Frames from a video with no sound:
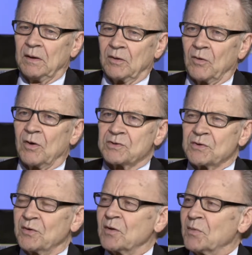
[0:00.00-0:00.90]
They're
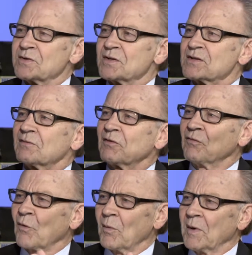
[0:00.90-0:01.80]
also in the business of
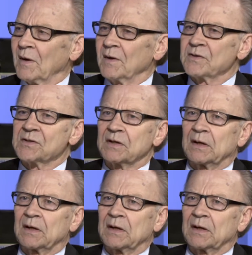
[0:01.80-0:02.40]
informing us.